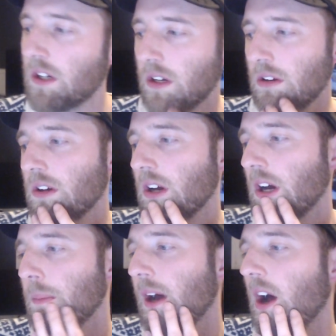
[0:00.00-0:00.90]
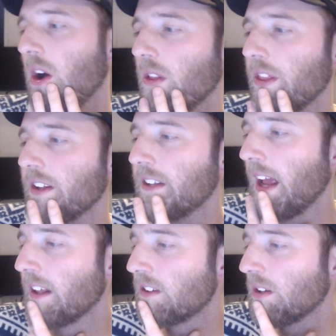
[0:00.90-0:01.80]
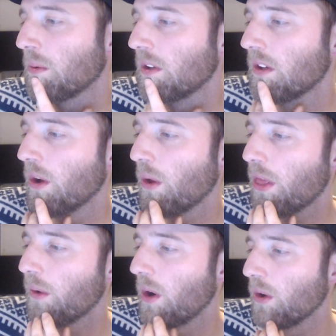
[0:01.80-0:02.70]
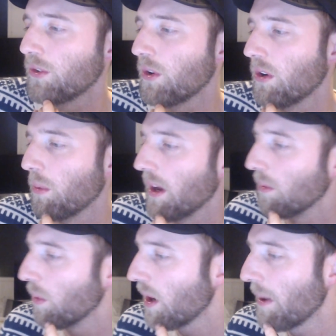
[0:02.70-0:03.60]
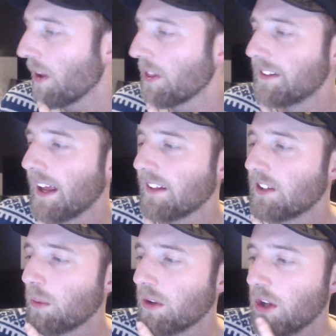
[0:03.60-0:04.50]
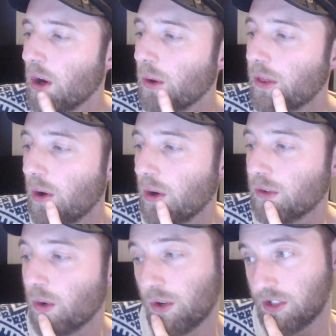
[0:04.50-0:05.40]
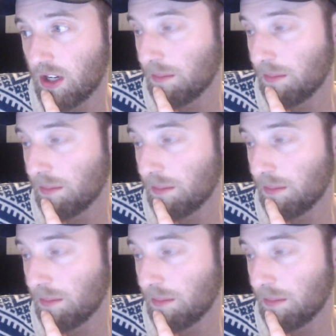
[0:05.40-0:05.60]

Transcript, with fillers: more questions about the dancing with no throws or wait, what about the dancing with no throws